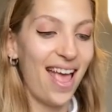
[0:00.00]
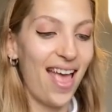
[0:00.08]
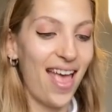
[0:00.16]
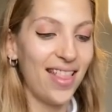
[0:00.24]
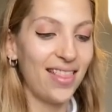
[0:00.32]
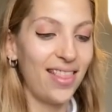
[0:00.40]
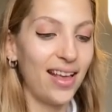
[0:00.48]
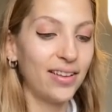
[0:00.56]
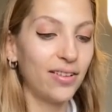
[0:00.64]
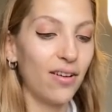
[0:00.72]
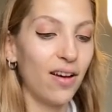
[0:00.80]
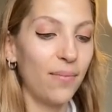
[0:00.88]
And
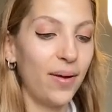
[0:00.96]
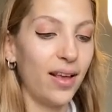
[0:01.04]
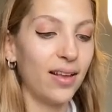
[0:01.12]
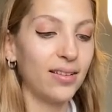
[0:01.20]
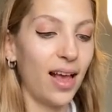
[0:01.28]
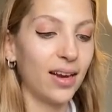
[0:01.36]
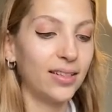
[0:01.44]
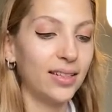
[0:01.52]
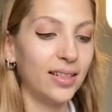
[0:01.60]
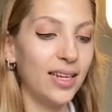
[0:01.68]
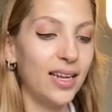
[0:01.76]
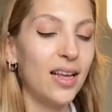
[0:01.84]
thanks God, because
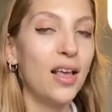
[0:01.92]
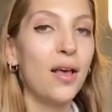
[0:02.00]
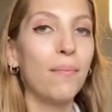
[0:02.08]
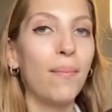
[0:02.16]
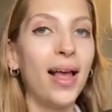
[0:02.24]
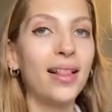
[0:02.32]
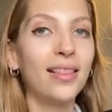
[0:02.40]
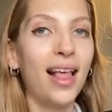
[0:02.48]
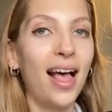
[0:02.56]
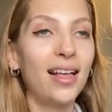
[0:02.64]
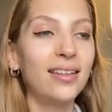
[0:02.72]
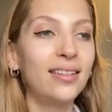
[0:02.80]
actually my
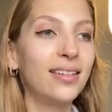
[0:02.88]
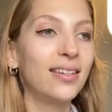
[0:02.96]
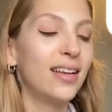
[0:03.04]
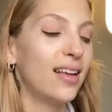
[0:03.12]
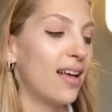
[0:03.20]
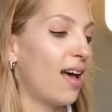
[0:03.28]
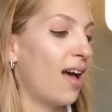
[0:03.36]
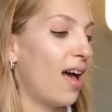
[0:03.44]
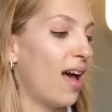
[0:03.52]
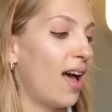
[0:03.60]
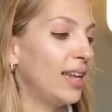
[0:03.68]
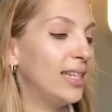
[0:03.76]
last
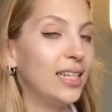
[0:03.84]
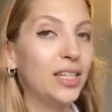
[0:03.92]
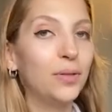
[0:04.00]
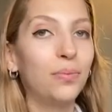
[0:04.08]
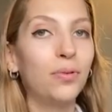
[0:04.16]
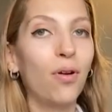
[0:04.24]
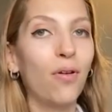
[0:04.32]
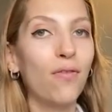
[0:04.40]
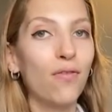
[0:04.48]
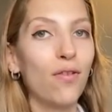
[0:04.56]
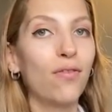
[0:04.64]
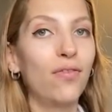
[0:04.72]
teaspoon
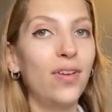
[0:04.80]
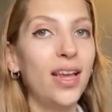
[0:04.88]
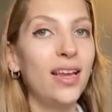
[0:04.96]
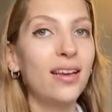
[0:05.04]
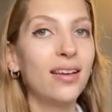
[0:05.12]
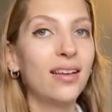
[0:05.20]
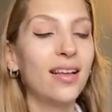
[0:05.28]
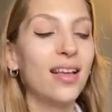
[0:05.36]
of coffee,